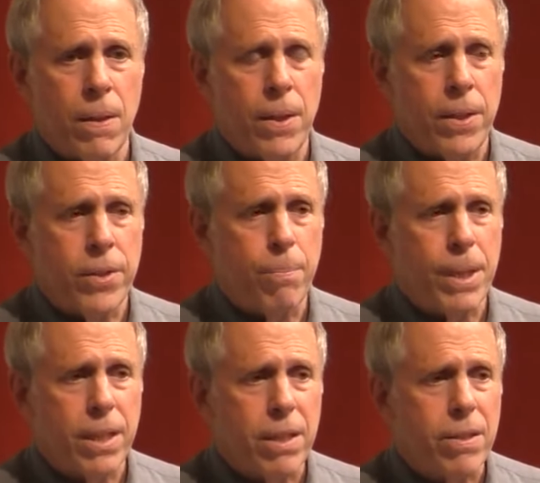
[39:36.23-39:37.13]
these
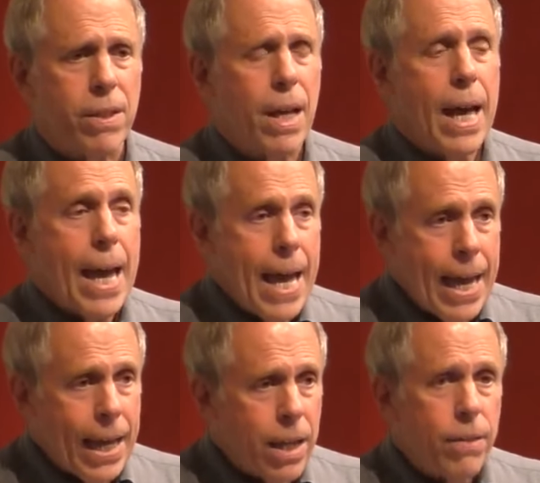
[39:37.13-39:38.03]
dependents,
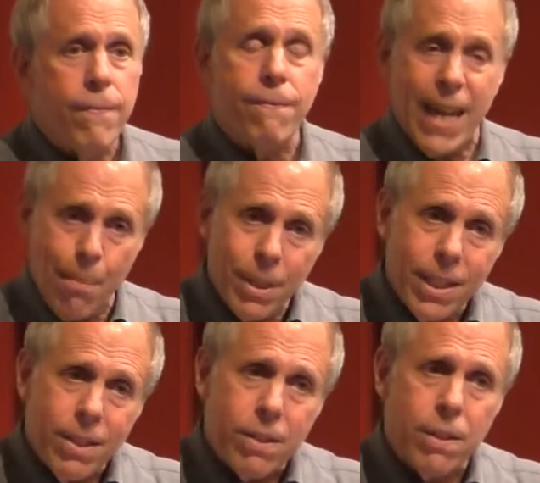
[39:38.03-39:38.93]
and
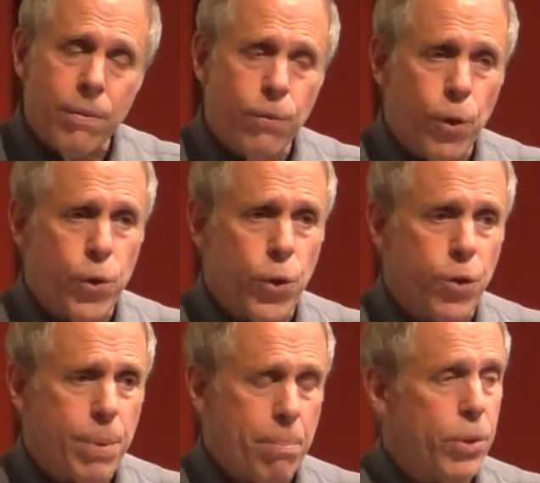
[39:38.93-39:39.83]
families of the Foreign
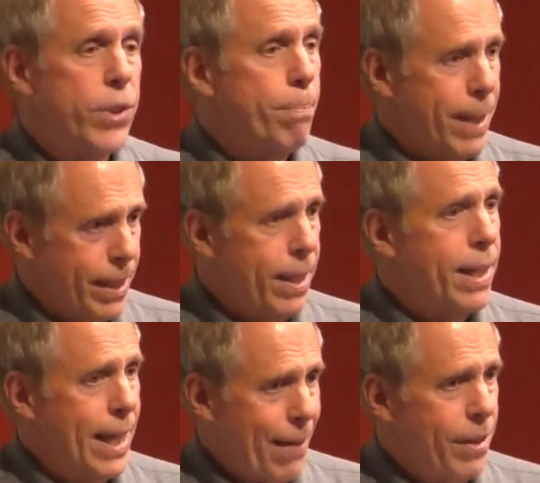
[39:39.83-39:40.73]
Service people depended
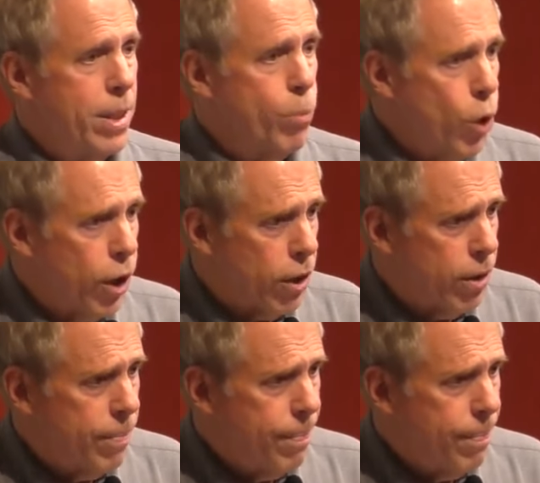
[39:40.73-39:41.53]
on having them work.